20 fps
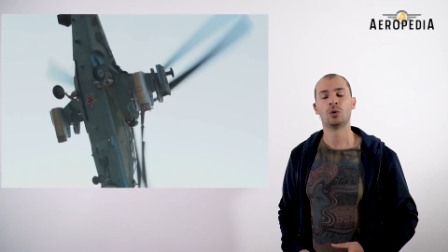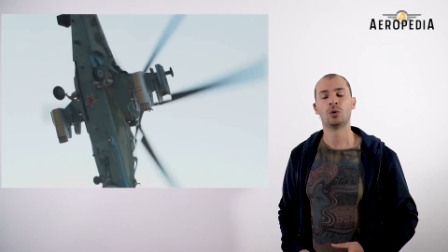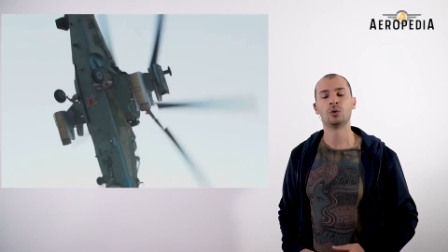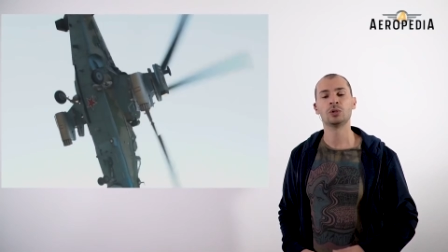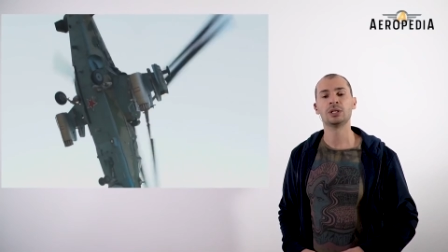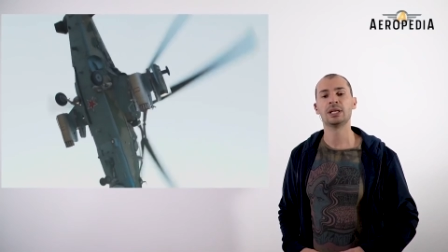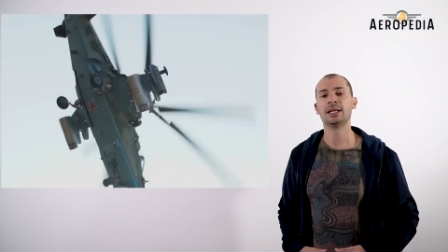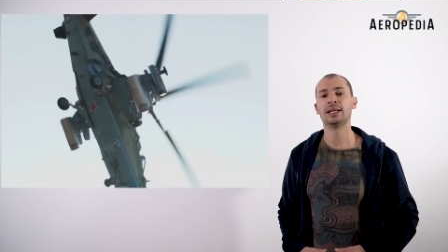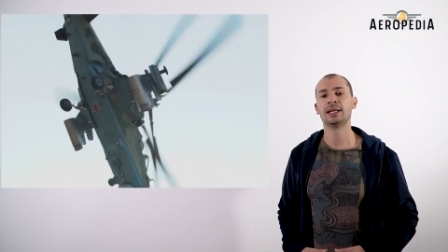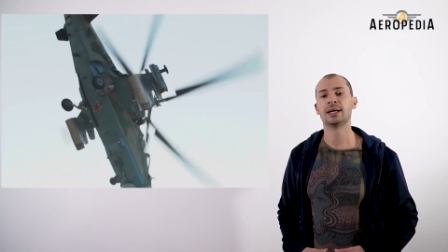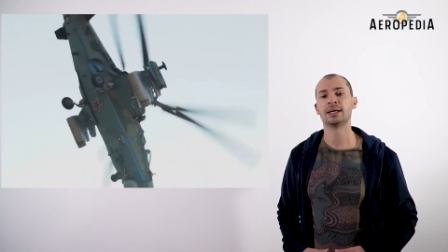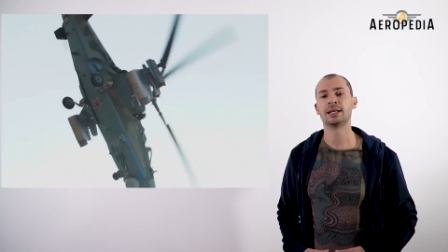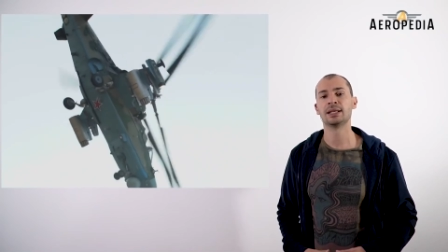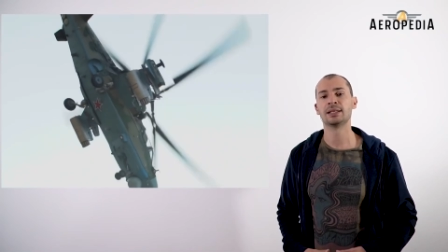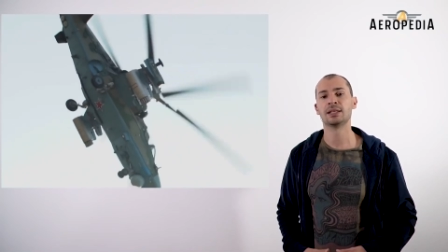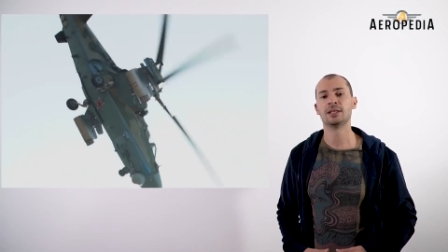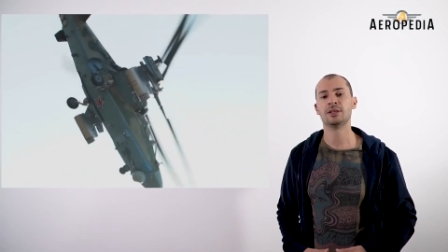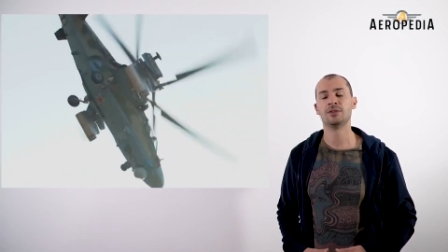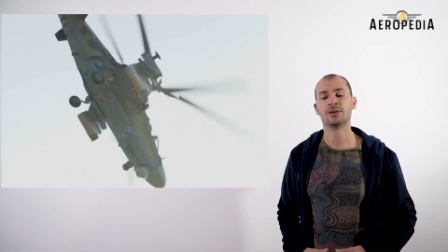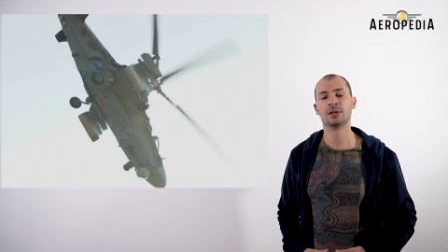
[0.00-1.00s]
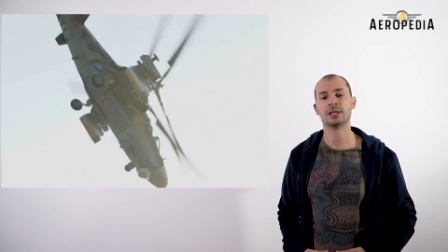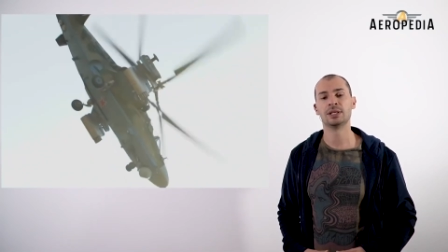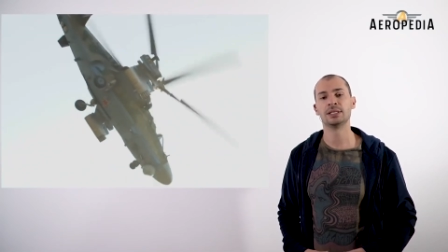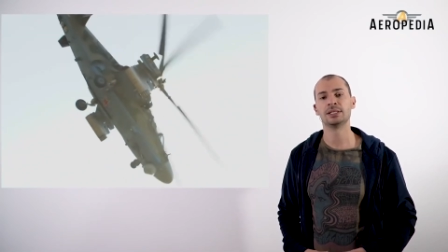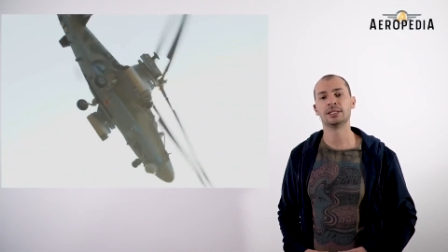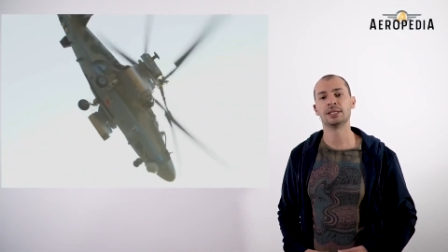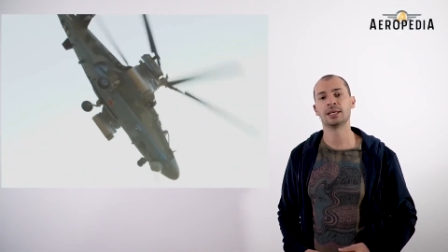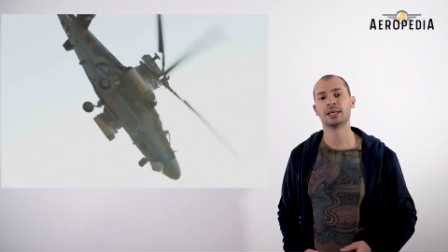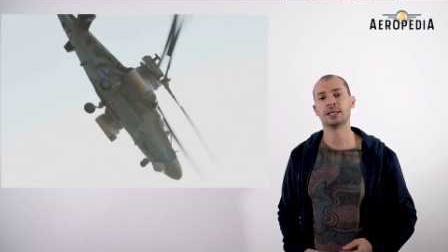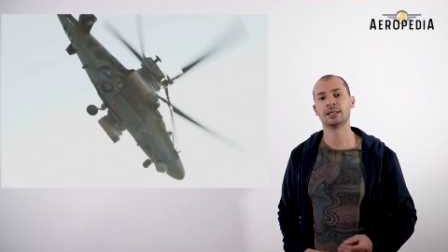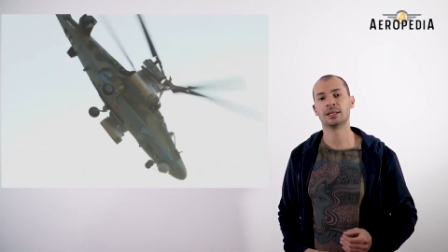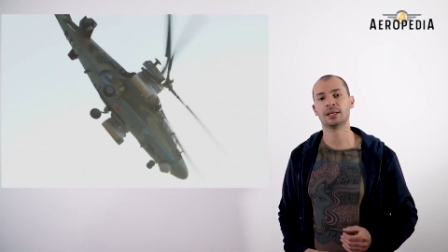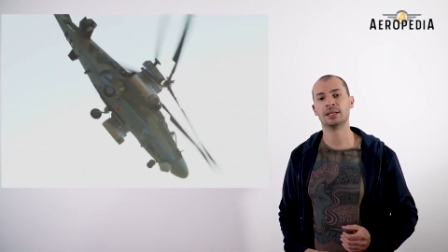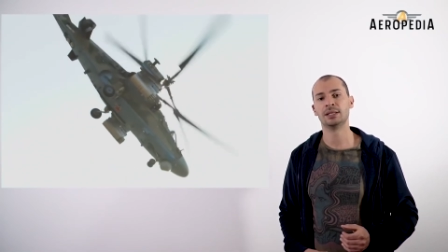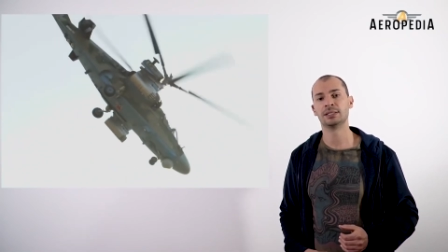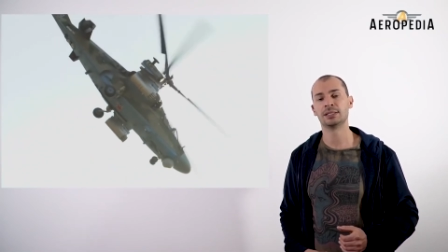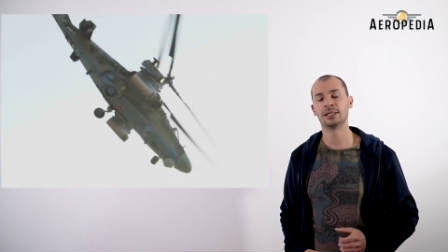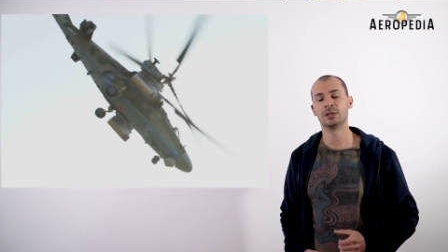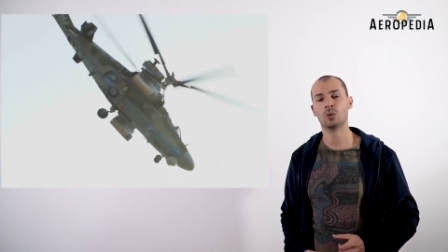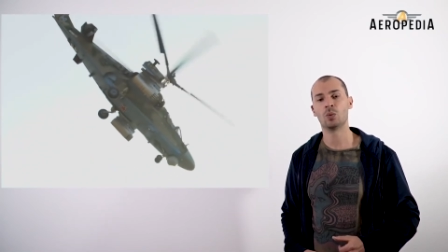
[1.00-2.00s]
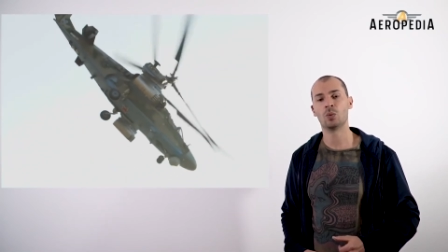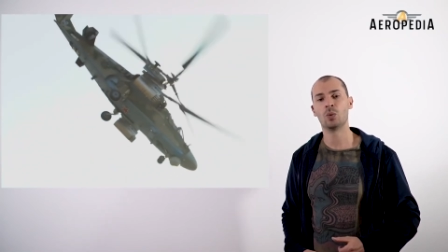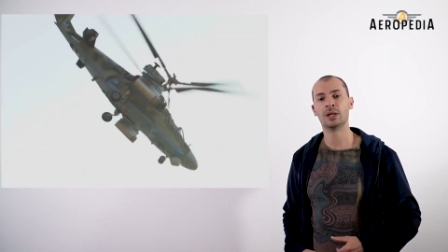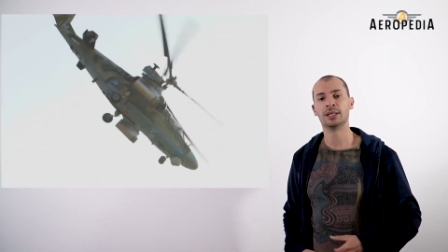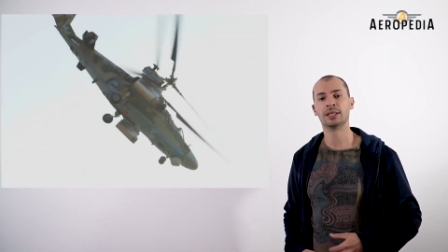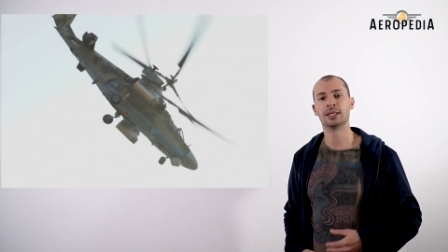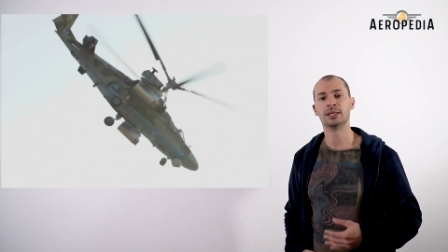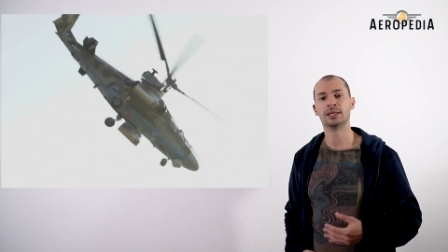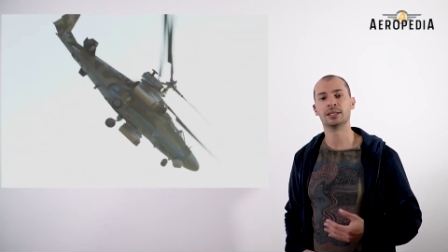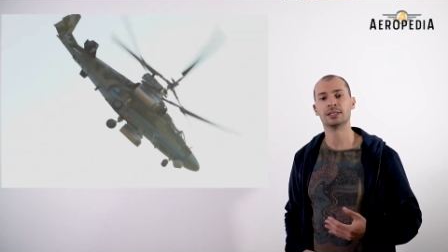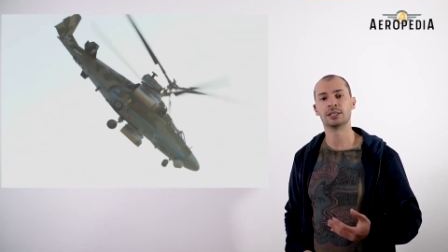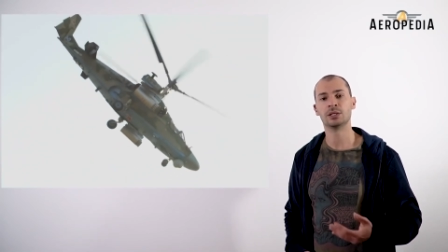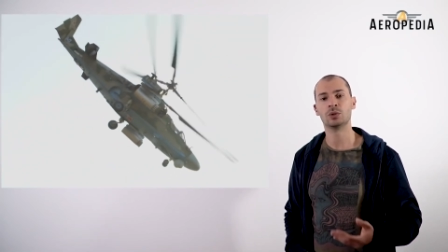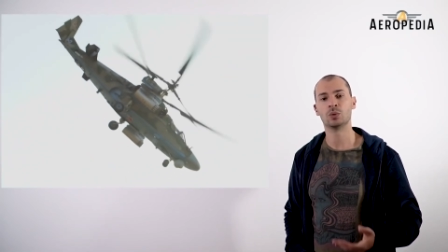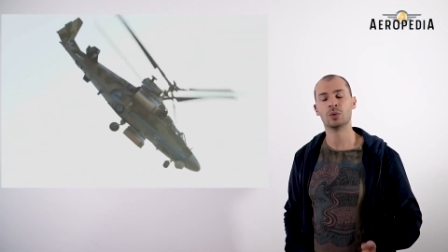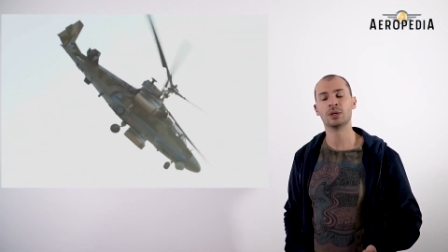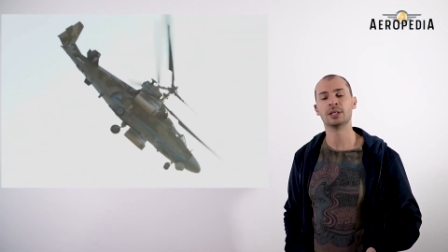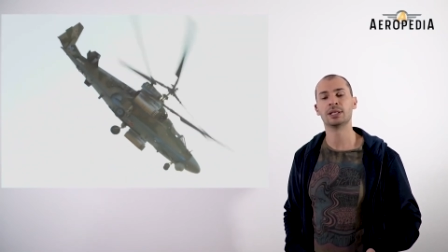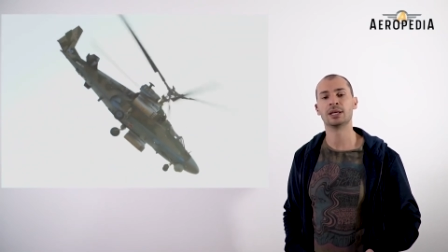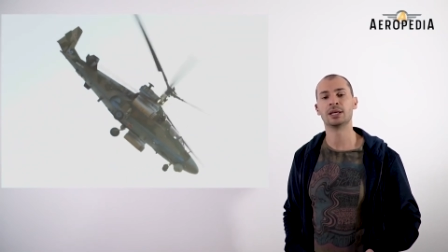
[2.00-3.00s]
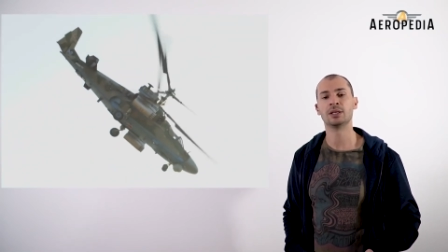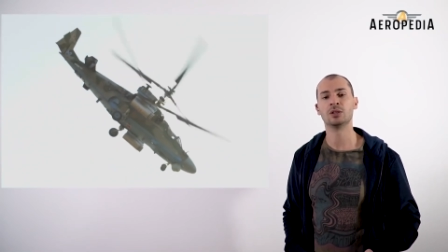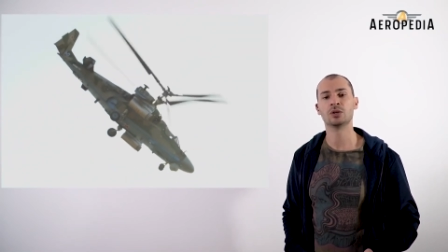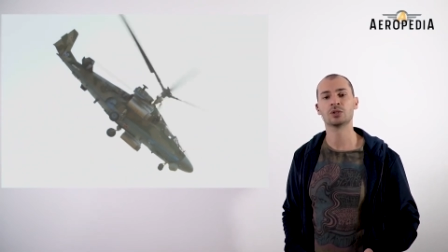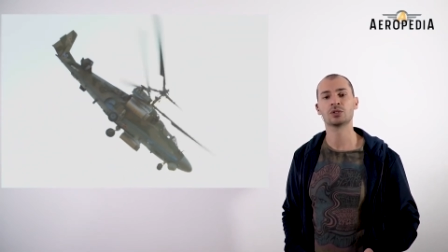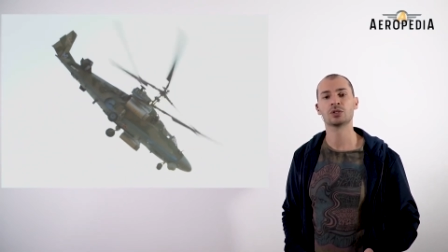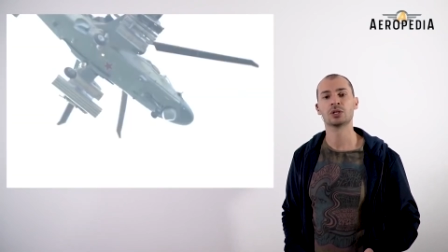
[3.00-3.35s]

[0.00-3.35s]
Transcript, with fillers: Another major difference between the Ka-50 and the Ka-52